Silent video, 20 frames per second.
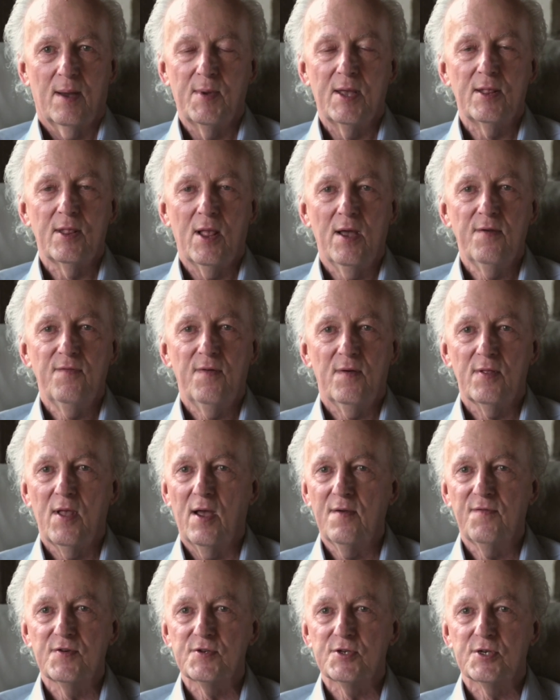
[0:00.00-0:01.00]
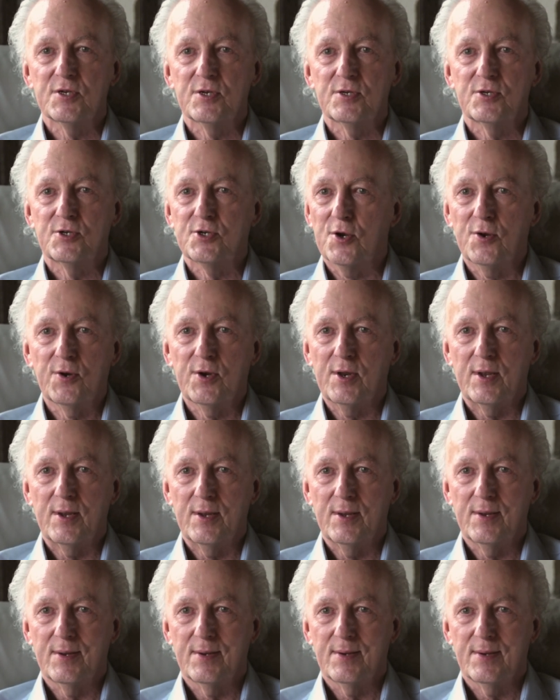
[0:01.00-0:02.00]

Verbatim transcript: mean, life, life is a journey.